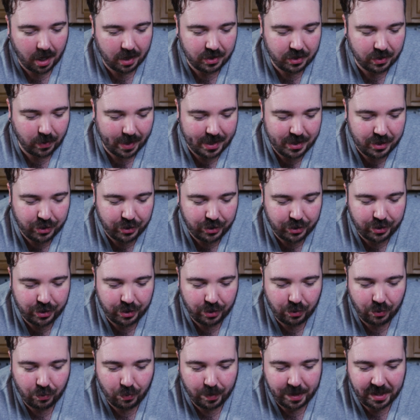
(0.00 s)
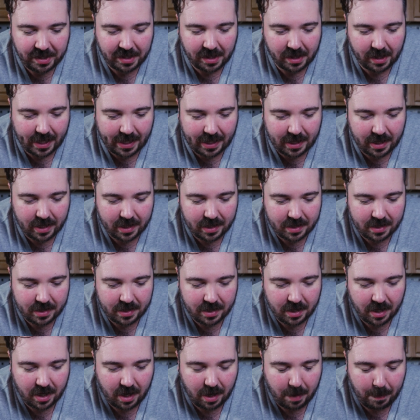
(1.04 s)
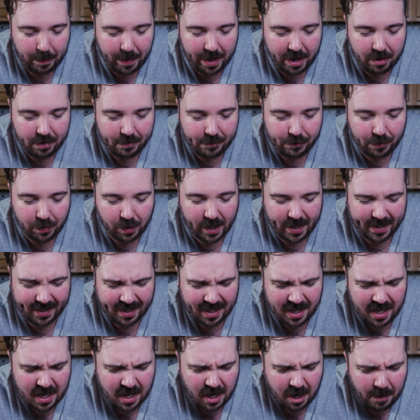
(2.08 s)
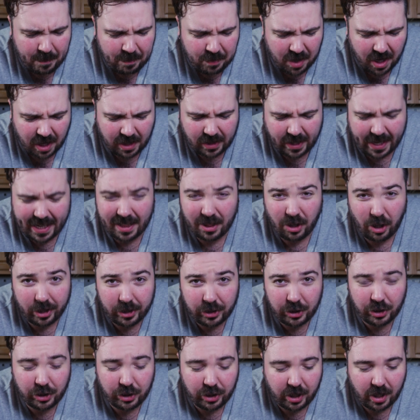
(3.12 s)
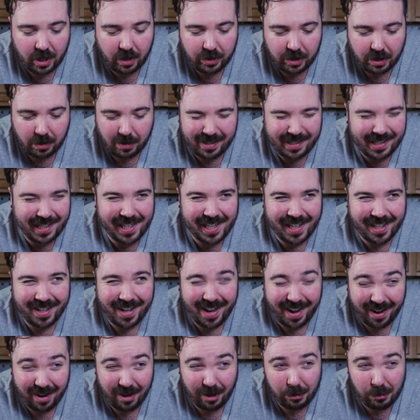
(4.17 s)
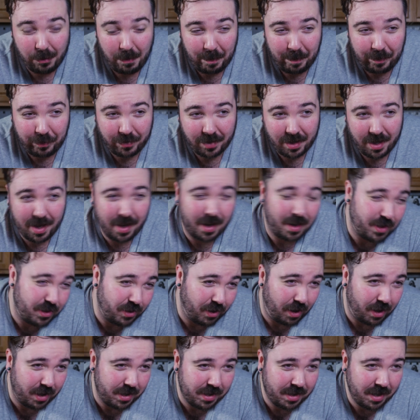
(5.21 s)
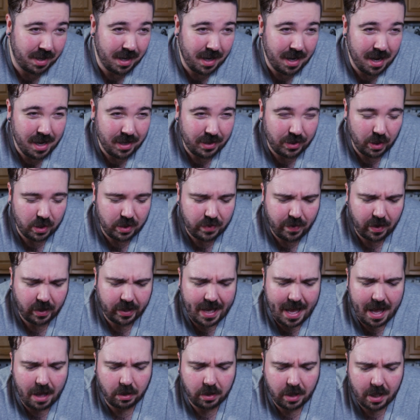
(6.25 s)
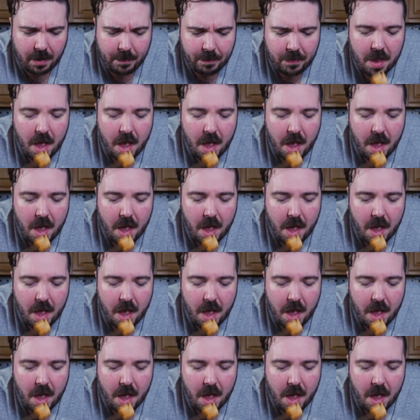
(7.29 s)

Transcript: So I do really like this better for like a light lunch. You know, you're eating kale on a sauce, so it's fairly healthy.